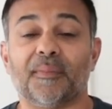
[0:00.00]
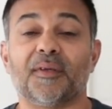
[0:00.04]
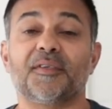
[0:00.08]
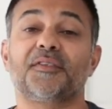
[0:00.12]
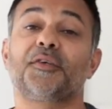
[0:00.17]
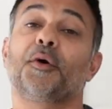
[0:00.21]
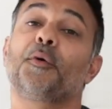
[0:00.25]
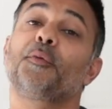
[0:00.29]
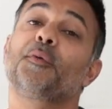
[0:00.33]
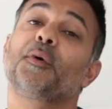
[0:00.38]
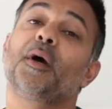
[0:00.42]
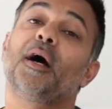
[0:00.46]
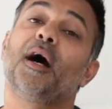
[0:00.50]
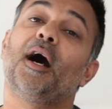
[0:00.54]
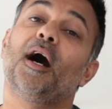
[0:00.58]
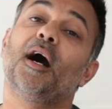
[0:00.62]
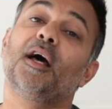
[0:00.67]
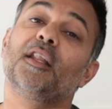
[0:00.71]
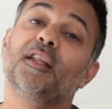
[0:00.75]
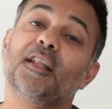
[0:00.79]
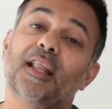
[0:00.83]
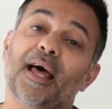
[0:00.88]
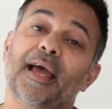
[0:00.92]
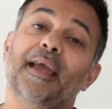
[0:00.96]
So
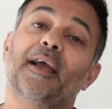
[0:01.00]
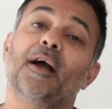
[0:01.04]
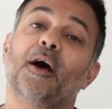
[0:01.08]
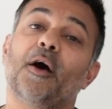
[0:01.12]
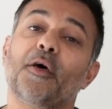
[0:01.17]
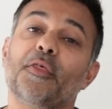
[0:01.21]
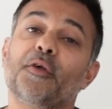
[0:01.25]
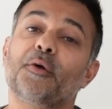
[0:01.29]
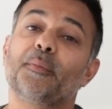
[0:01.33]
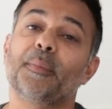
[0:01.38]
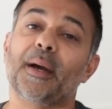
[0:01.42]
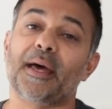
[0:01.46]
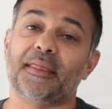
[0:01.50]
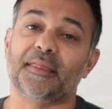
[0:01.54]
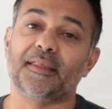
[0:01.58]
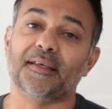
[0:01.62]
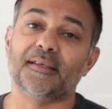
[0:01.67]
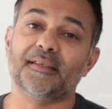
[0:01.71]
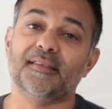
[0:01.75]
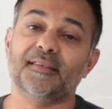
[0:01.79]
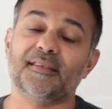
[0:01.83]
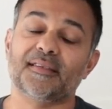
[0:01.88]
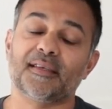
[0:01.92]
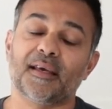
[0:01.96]
unlike other
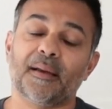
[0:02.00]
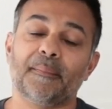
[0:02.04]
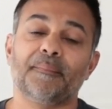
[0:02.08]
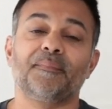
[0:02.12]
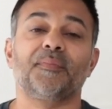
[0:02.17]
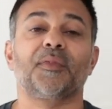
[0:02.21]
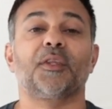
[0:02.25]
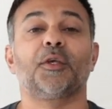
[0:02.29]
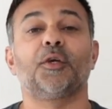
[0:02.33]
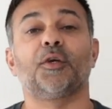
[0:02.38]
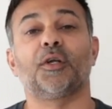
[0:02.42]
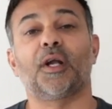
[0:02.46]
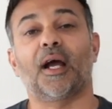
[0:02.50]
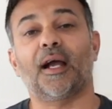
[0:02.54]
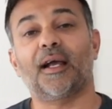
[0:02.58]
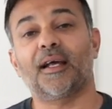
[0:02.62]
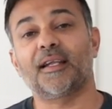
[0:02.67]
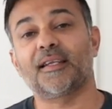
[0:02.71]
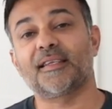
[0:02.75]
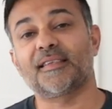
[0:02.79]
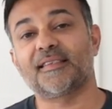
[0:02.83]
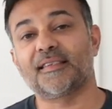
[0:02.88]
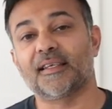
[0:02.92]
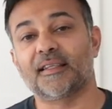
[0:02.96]
methods, you're not
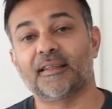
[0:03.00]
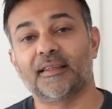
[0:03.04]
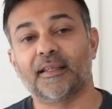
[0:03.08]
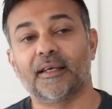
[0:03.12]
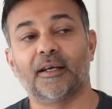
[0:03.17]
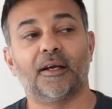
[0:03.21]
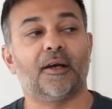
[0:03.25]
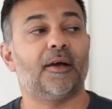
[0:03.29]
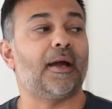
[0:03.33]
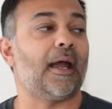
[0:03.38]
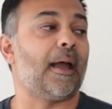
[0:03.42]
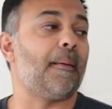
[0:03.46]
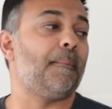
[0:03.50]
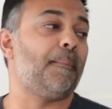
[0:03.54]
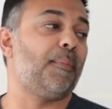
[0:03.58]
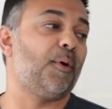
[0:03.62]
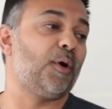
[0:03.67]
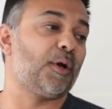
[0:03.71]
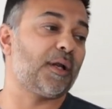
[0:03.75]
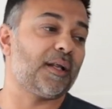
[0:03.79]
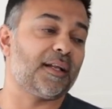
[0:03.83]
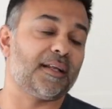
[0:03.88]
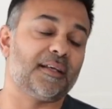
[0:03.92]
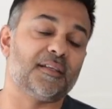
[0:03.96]
gonna sit there and
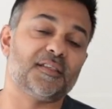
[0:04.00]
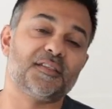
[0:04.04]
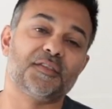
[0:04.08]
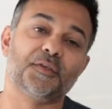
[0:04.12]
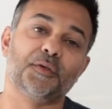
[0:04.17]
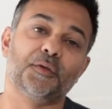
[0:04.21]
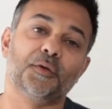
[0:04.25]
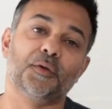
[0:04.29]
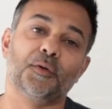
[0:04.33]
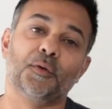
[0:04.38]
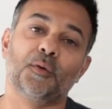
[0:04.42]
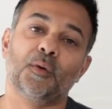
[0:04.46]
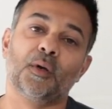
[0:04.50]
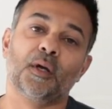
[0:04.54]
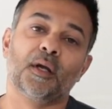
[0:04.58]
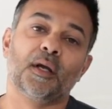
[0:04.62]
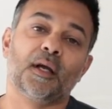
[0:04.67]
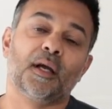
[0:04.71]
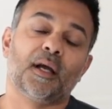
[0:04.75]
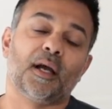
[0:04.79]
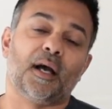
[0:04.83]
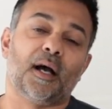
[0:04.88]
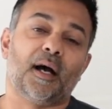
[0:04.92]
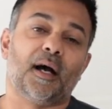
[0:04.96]
put it into
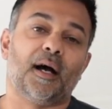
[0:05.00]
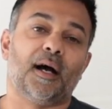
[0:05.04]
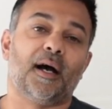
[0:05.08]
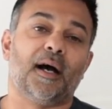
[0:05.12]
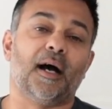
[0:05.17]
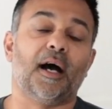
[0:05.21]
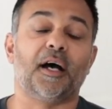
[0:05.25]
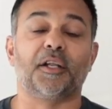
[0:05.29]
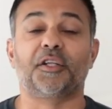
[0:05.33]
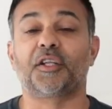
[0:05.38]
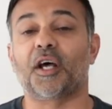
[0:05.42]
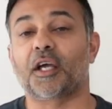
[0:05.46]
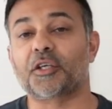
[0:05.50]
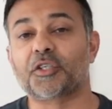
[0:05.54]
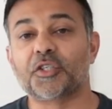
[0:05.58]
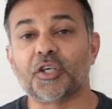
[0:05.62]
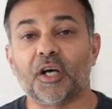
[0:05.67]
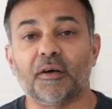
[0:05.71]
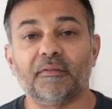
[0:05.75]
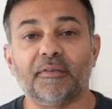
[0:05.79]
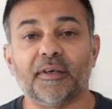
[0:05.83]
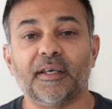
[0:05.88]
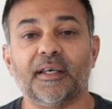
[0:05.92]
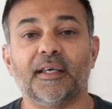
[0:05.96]
a Dutch
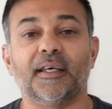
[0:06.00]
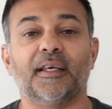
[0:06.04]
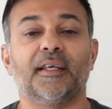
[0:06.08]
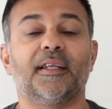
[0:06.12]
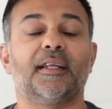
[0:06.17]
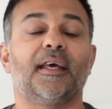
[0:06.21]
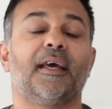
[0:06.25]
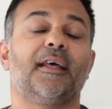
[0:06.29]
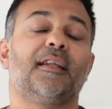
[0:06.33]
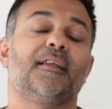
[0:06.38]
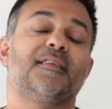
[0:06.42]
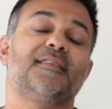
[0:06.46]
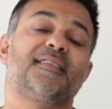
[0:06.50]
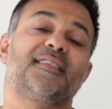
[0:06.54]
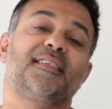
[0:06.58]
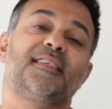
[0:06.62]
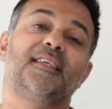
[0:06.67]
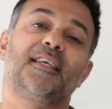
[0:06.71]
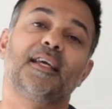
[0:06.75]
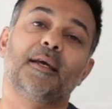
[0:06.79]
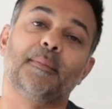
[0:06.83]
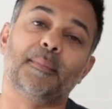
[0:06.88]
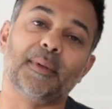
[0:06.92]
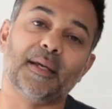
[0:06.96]
oven and
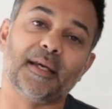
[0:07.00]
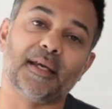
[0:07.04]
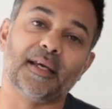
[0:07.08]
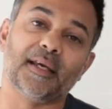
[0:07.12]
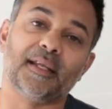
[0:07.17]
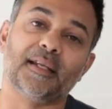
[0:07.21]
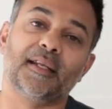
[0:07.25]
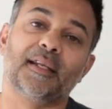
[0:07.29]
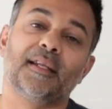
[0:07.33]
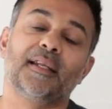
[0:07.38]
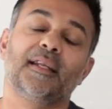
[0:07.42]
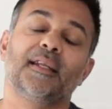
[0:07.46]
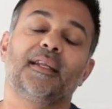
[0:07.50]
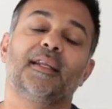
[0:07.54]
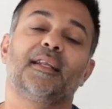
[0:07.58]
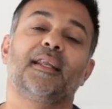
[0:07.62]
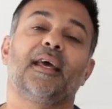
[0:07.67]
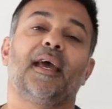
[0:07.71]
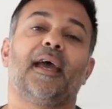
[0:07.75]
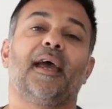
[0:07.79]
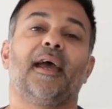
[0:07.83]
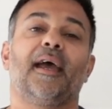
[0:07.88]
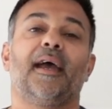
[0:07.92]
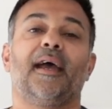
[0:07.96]
skim it
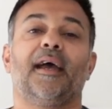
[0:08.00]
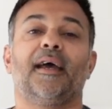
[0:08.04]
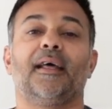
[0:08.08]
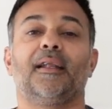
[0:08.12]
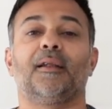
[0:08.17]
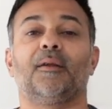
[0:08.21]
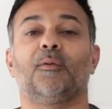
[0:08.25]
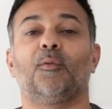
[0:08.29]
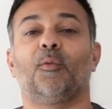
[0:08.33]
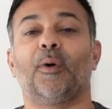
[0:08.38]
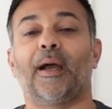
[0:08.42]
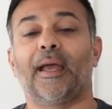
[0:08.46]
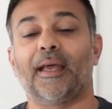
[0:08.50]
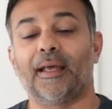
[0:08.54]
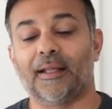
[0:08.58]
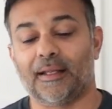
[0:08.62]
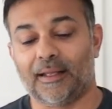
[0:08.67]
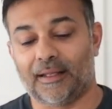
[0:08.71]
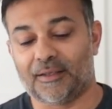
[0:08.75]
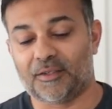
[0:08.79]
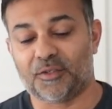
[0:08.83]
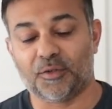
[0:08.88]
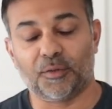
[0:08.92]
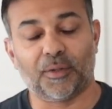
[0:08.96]
and wait
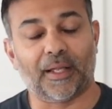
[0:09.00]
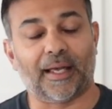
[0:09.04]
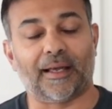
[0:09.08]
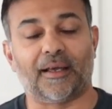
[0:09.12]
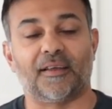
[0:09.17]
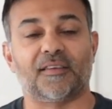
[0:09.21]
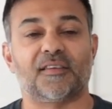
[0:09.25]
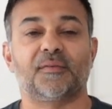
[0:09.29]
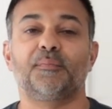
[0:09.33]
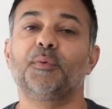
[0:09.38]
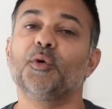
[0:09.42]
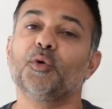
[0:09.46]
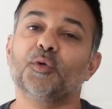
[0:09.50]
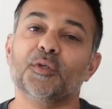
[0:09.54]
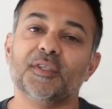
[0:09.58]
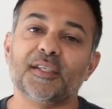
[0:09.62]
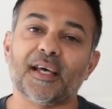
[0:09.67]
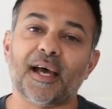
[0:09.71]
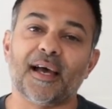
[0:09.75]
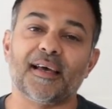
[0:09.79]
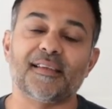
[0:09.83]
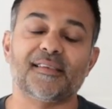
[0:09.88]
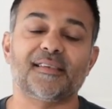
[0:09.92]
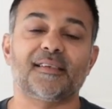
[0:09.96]
and do like a spoon
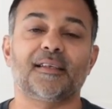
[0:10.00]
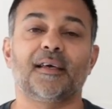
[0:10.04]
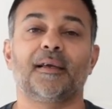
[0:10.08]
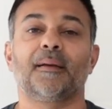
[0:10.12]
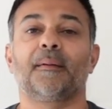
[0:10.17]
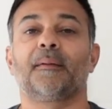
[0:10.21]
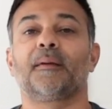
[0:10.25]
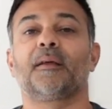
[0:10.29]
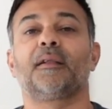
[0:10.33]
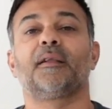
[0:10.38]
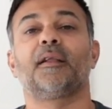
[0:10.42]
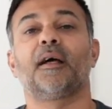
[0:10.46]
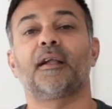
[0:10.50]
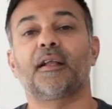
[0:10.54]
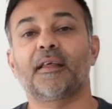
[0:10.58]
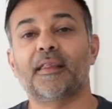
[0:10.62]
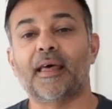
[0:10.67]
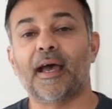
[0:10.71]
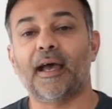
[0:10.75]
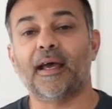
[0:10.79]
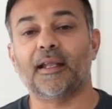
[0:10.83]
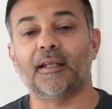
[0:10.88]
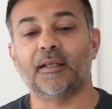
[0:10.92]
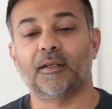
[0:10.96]
test. None of
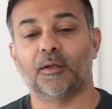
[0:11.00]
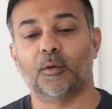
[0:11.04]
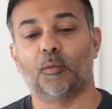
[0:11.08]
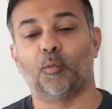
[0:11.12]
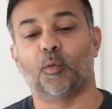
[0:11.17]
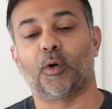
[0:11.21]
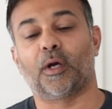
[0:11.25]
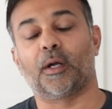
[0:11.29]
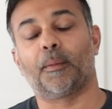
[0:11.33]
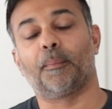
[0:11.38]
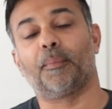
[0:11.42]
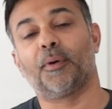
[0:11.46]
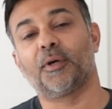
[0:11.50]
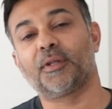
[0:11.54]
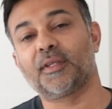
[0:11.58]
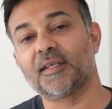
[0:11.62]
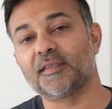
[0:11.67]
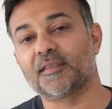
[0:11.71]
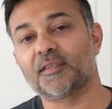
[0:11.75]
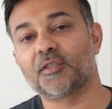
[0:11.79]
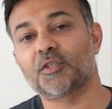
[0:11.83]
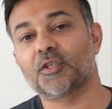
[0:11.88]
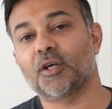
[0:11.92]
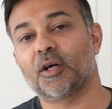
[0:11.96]
that. We're gonna put
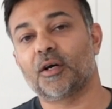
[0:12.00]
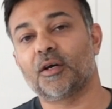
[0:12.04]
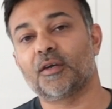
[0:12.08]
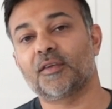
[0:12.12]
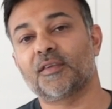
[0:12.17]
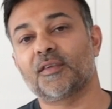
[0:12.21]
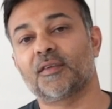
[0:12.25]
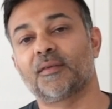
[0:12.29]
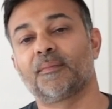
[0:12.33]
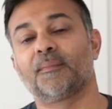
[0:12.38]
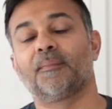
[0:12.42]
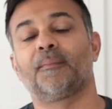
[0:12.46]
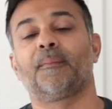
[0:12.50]
these in jars.